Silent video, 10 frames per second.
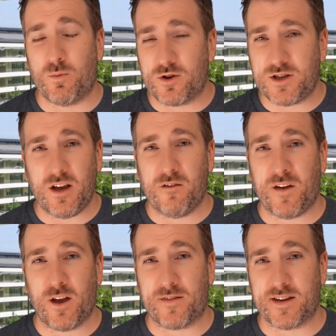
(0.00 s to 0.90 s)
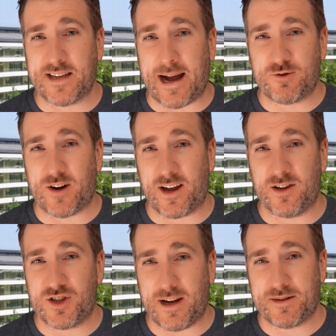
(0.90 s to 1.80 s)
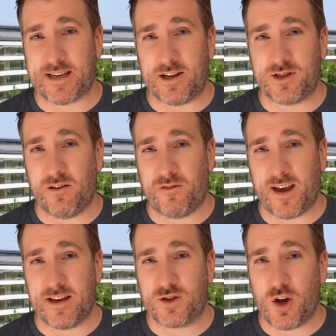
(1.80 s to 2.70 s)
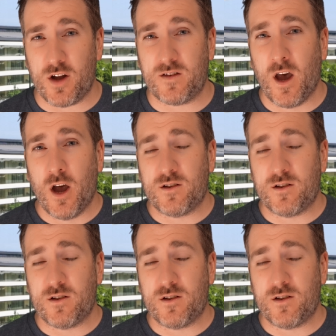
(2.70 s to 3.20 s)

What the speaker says: What do you think of the Snapdragon chipset? Do you think it's good?